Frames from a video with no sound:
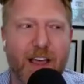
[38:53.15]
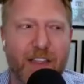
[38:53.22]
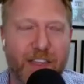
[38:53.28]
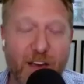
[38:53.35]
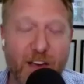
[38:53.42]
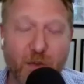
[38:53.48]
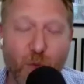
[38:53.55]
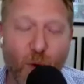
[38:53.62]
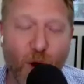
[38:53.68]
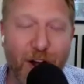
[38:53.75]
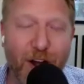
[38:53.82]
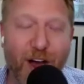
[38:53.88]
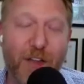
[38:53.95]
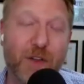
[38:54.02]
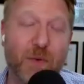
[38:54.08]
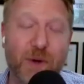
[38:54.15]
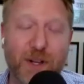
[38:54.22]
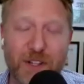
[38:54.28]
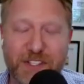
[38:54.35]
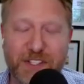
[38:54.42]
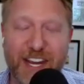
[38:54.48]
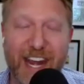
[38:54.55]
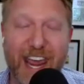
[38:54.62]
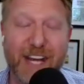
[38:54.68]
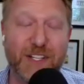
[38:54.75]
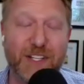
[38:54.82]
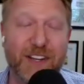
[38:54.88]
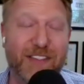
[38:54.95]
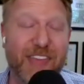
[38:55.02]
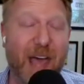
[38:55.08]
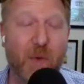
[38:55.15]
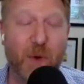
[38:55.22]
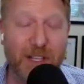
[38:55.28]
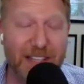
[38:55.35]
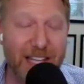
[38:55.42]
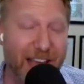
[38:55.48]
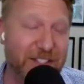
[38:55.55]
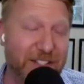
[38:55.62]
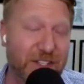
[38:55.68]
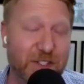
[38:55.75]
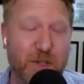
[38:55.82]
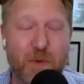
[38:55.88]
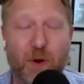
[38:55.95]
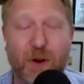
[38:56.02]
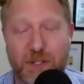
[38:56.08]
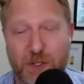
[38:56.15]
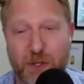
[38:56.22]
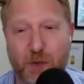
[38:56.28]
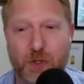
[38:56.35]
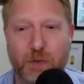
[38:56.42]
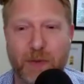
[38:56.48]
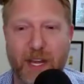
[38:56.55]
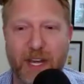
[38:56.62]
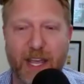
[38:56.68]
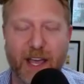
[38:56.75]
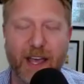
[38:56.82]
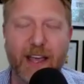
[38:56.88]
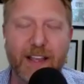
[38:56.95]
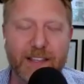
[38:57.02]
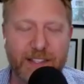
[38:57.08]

Think of one other real estate agent that would like to do more in social media.